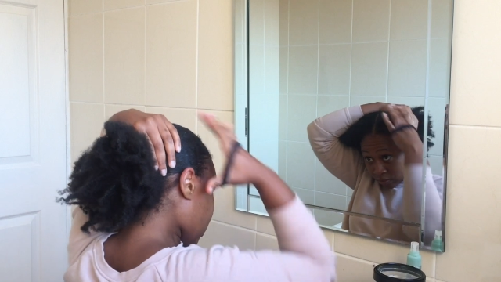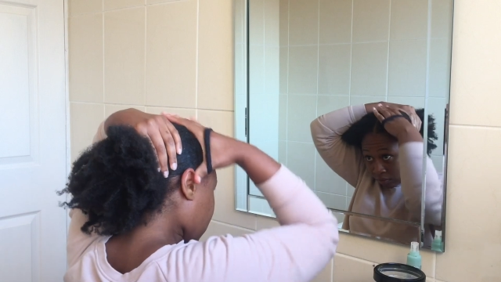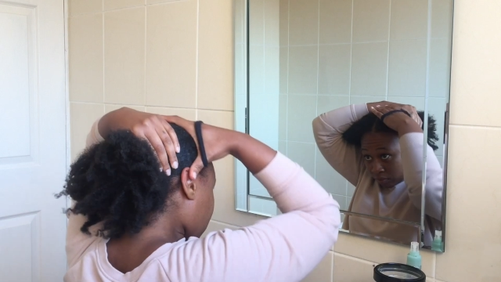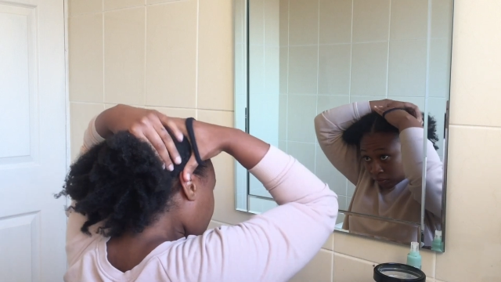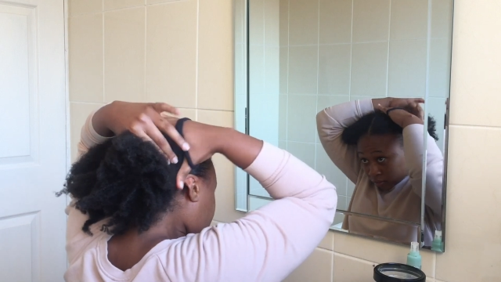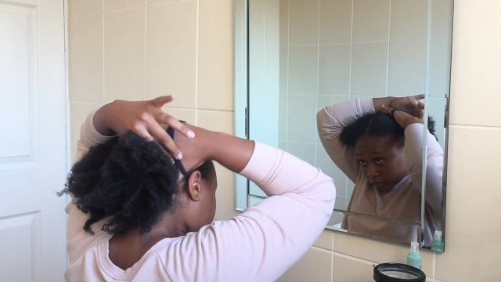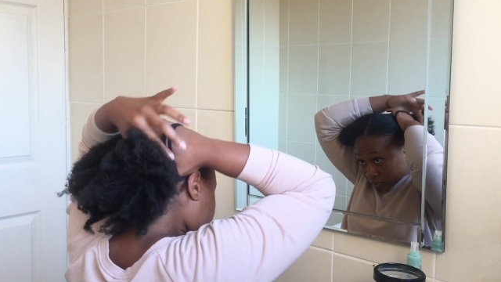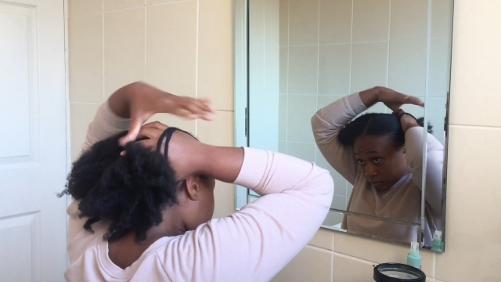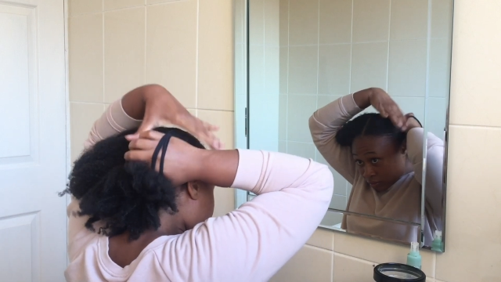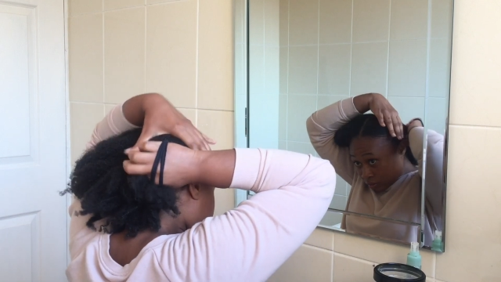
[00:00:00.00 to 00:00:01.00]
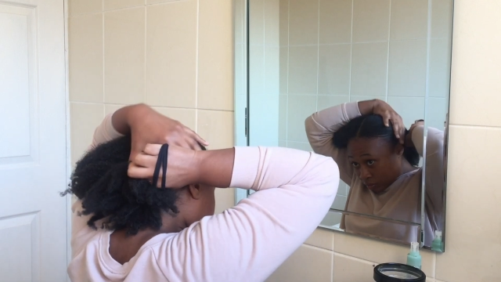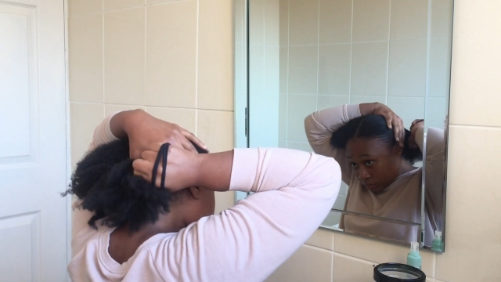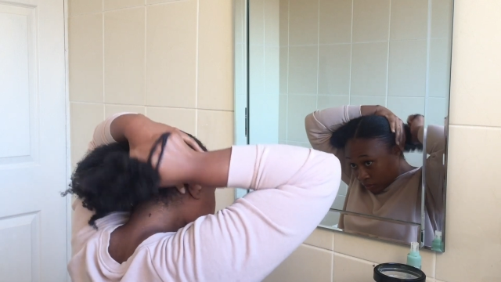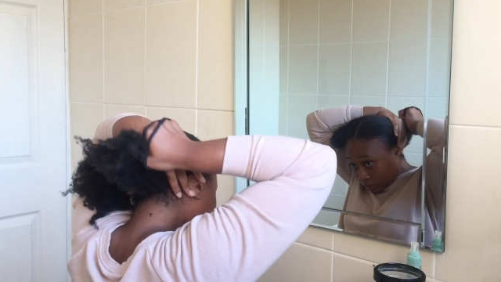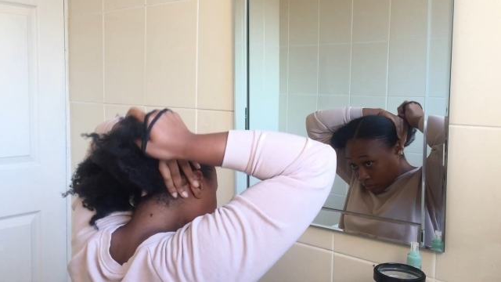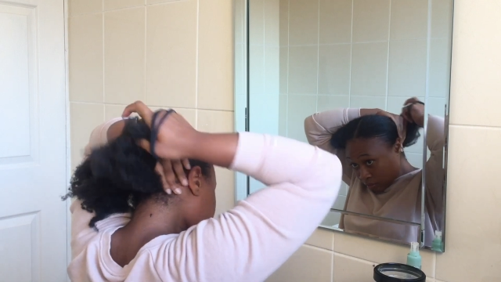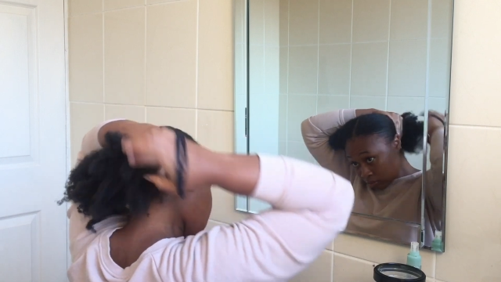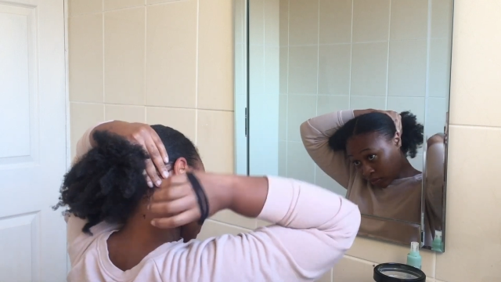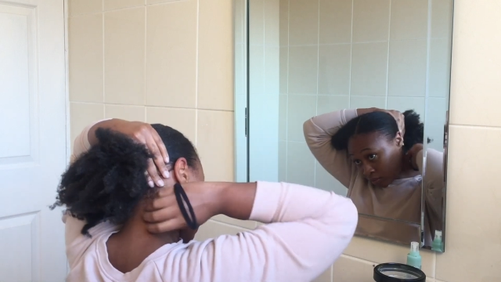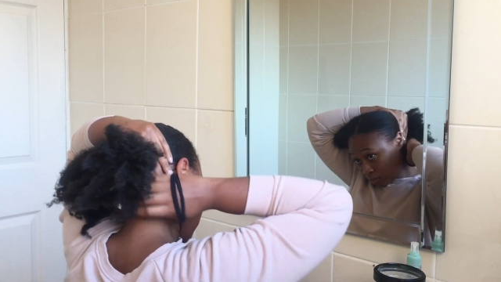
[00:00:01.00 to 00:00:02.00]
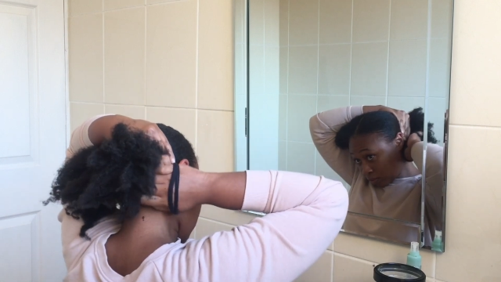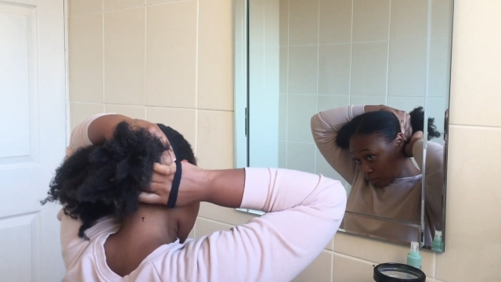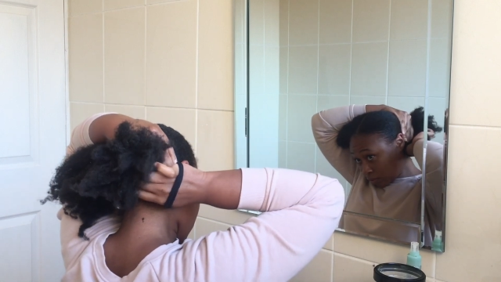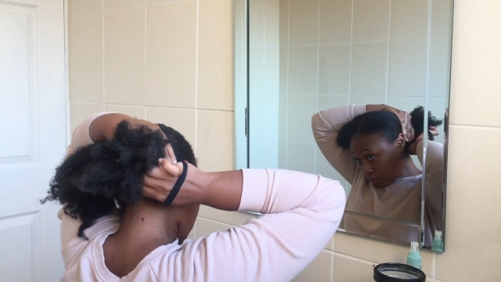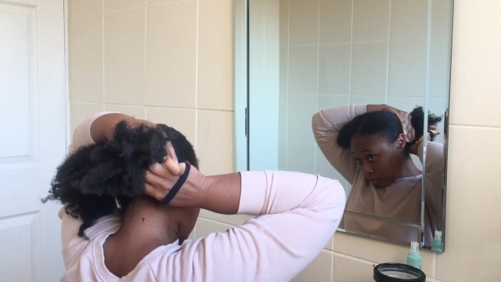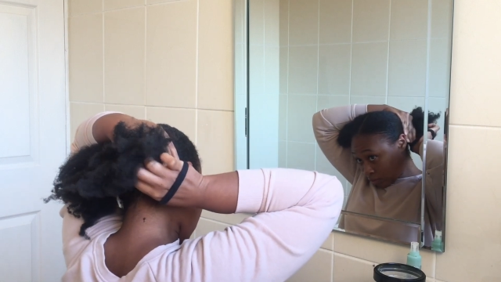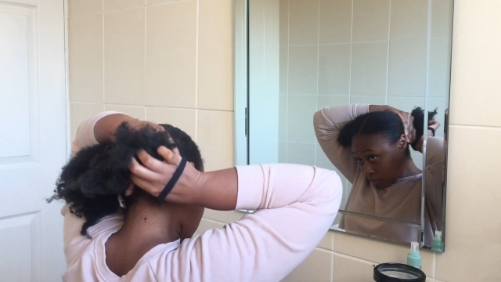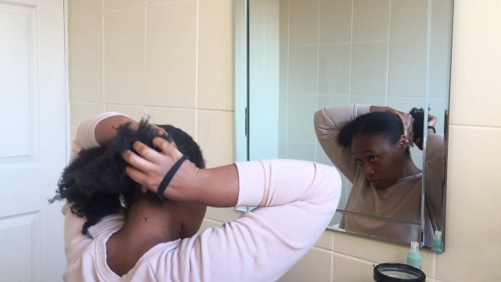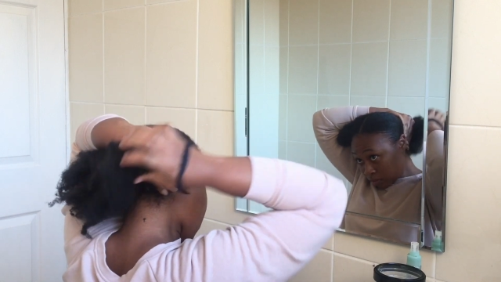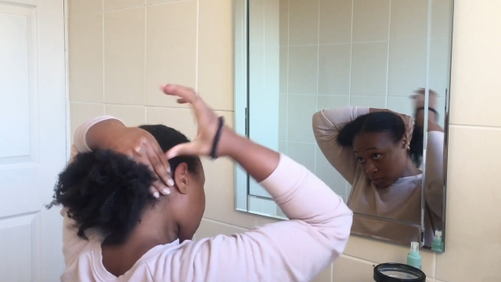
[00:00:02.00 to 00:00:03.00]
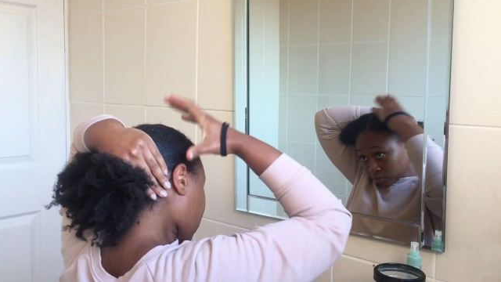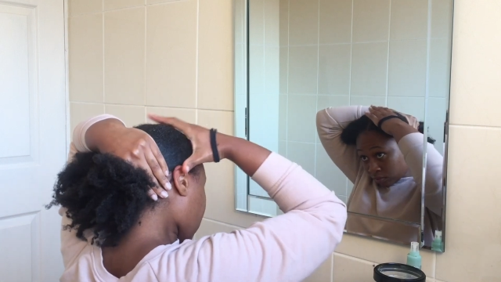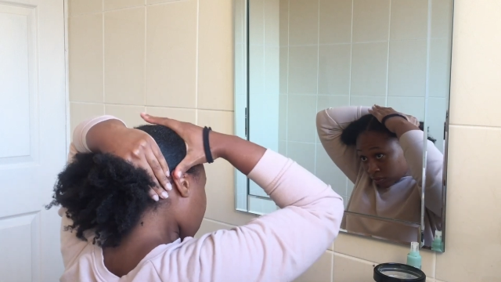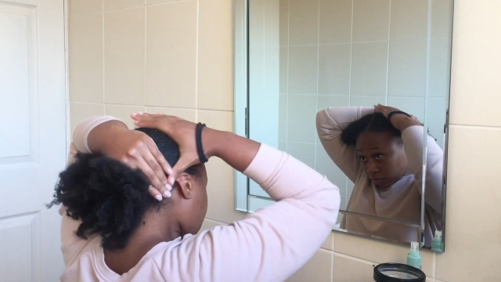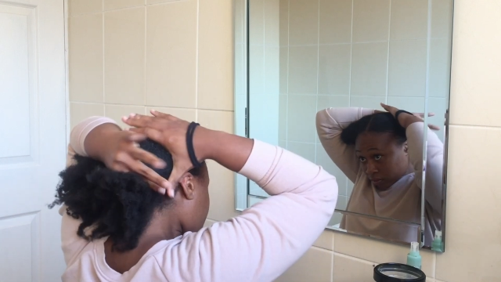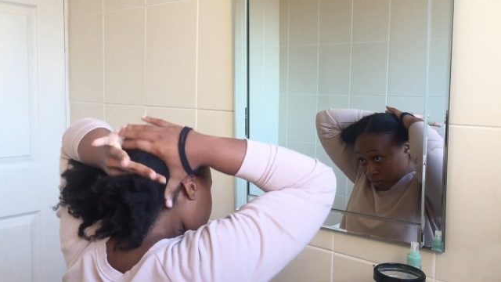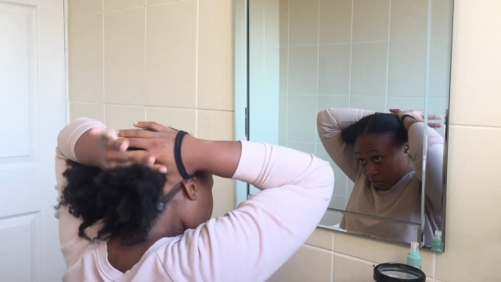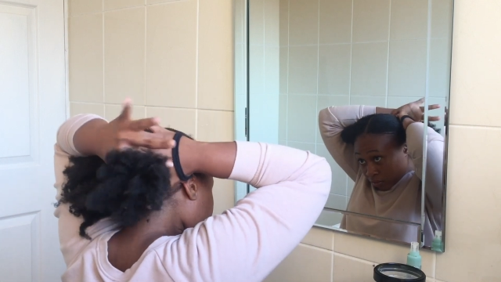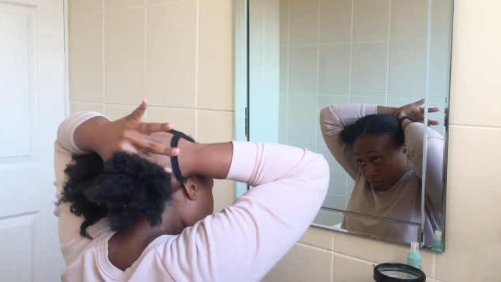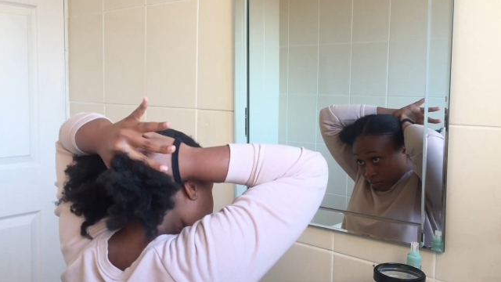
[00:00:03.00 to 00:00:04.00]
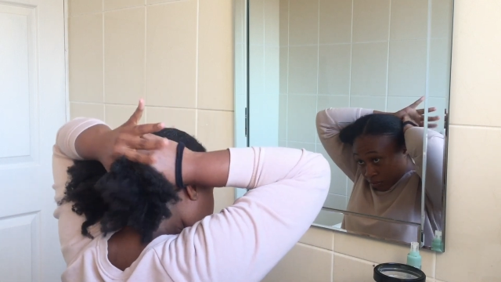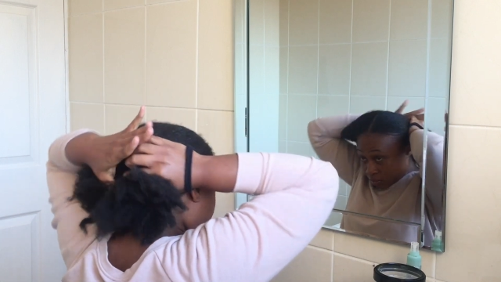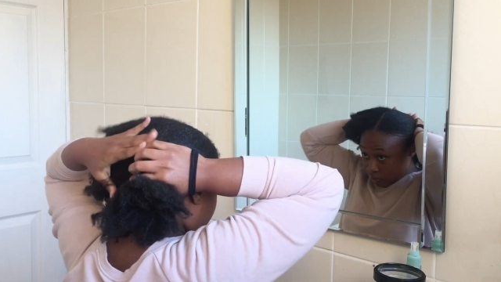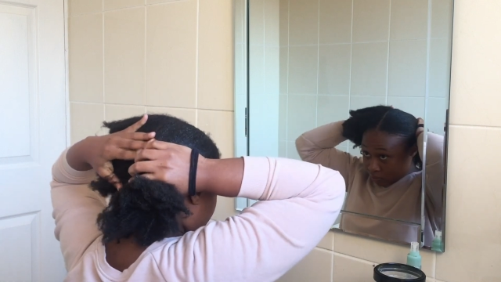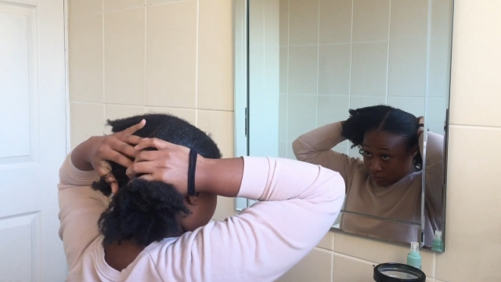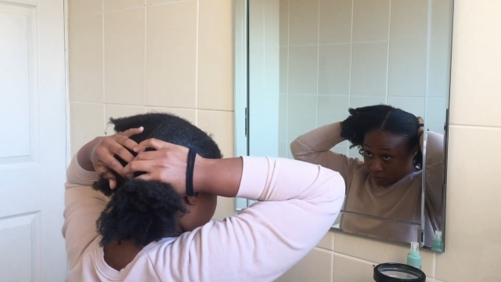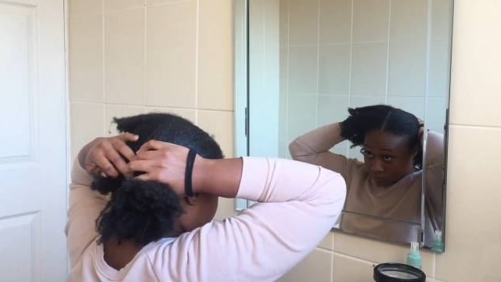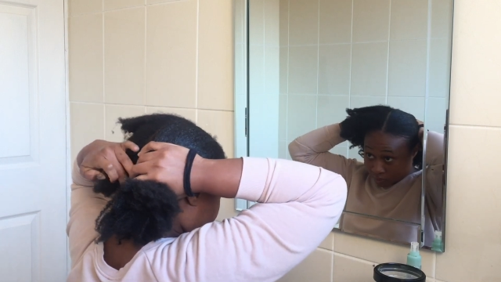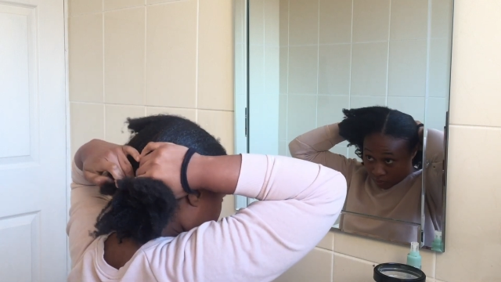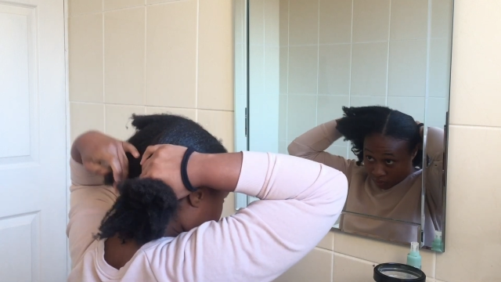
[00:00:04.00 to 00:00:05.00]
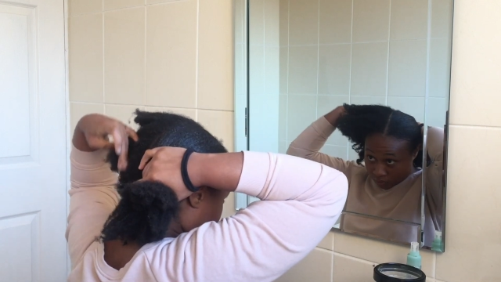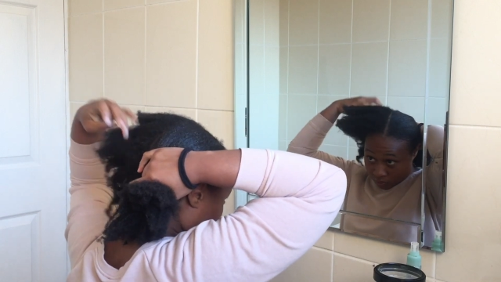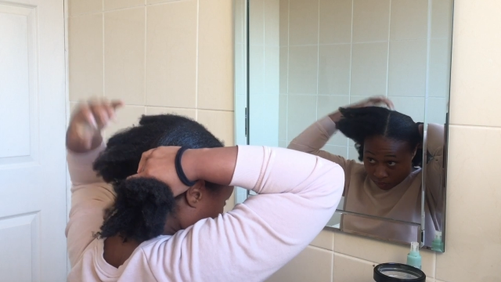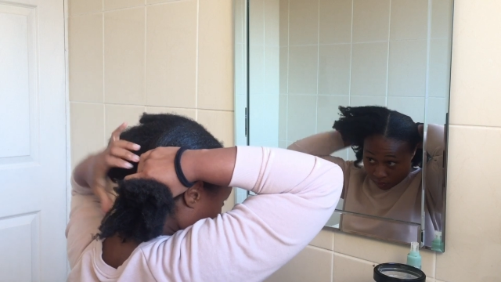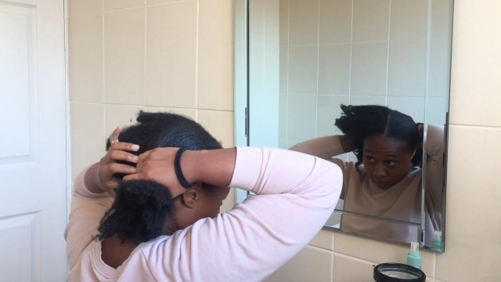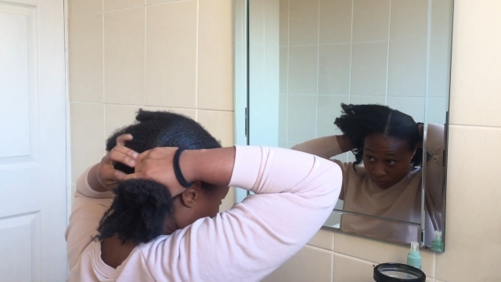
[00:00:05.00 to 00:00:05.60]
and I'm gonna tie it down into the ponytail, and yeah.